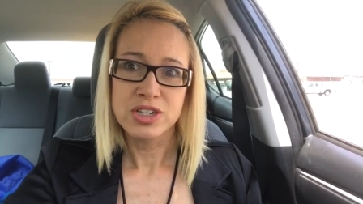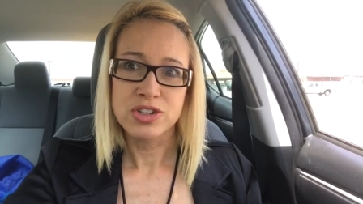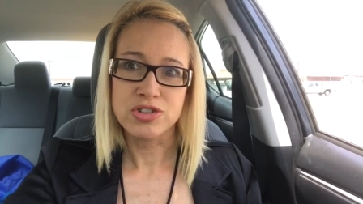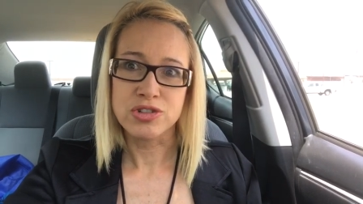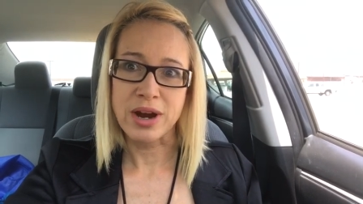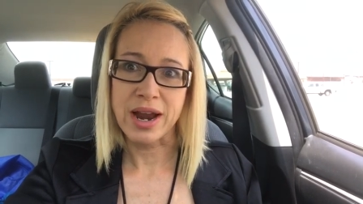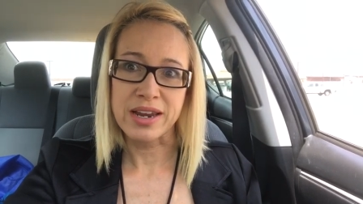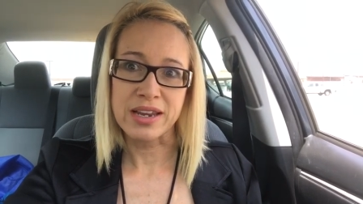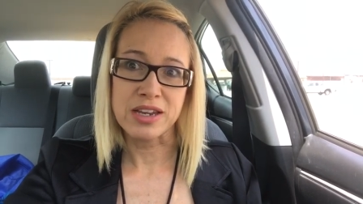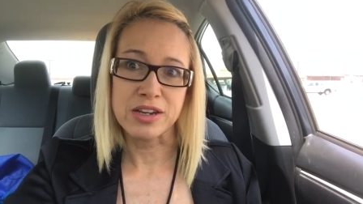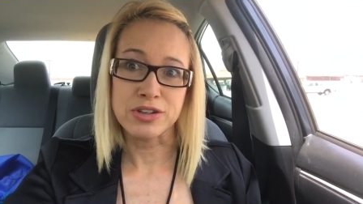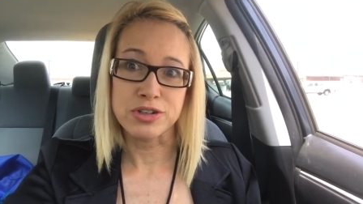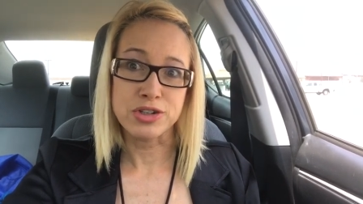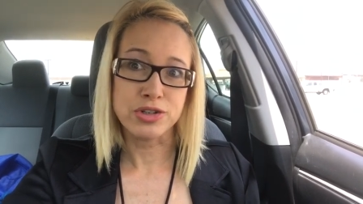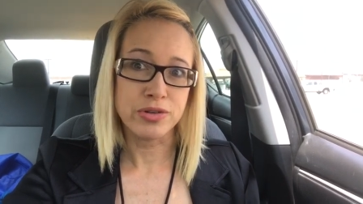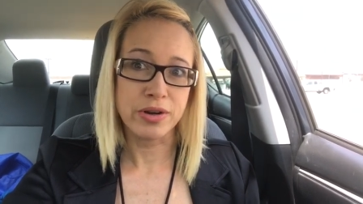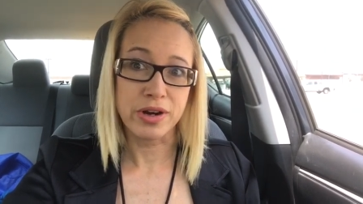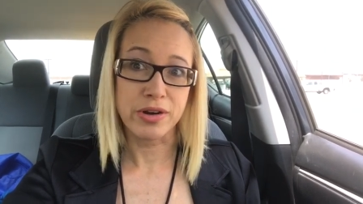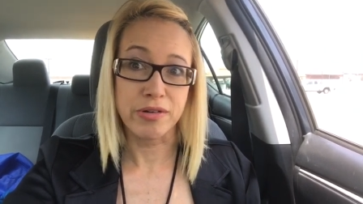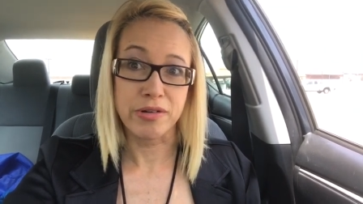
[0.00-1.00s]
tracking
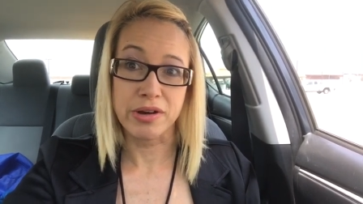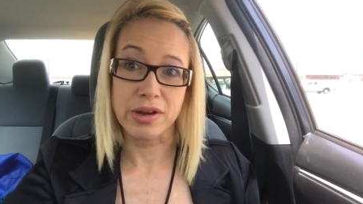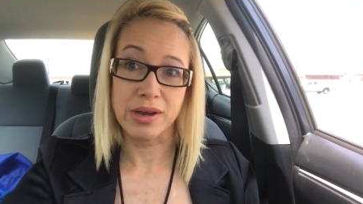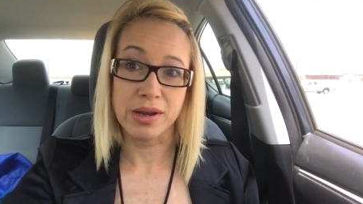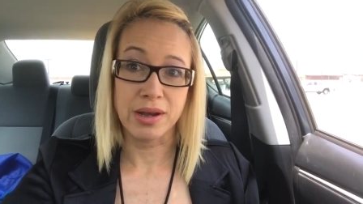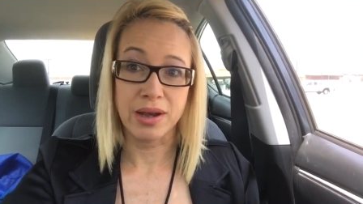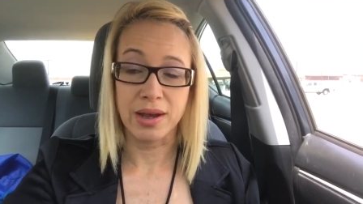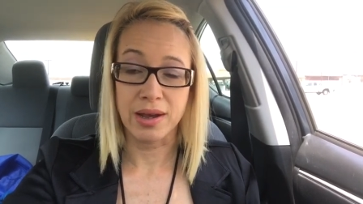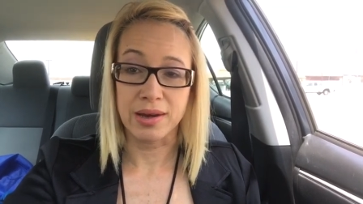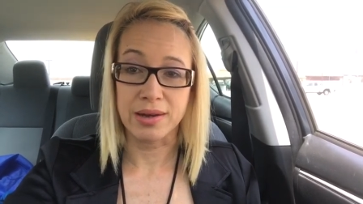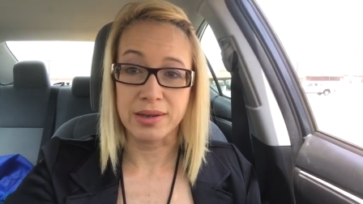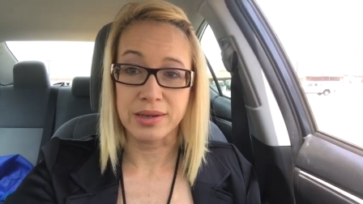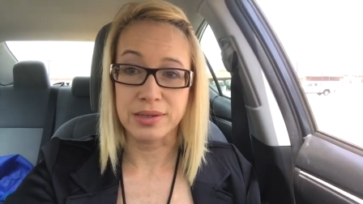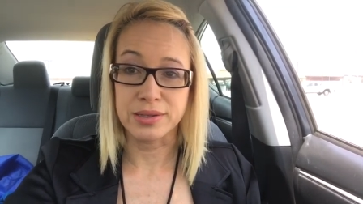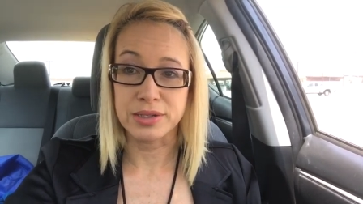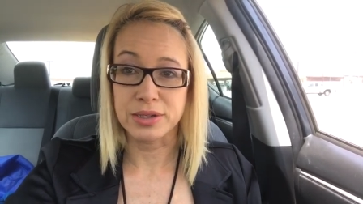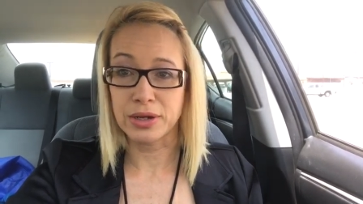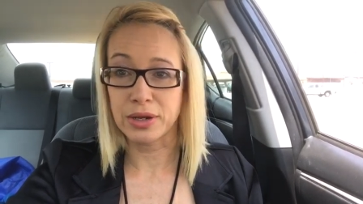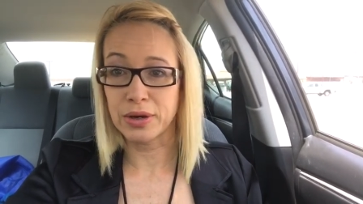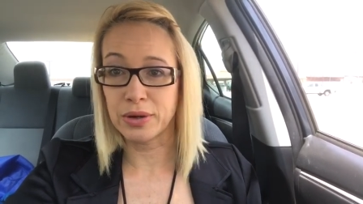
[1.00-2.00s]
trickery I
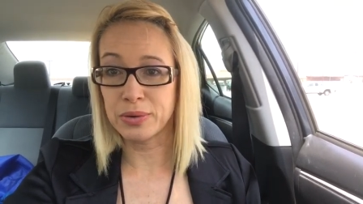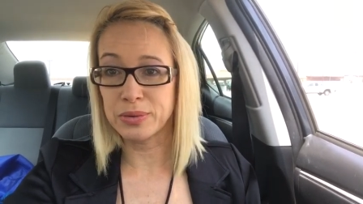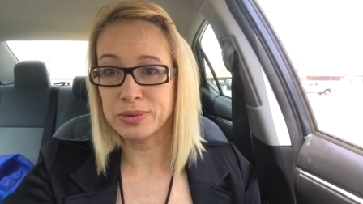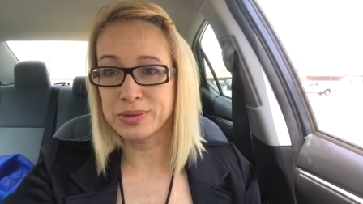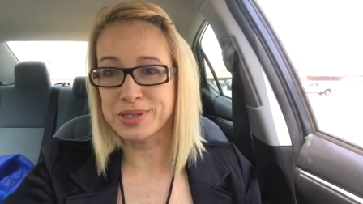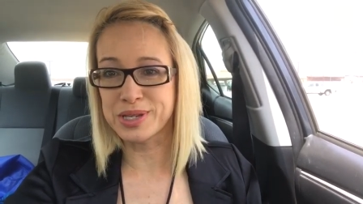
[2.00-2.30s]
need to do.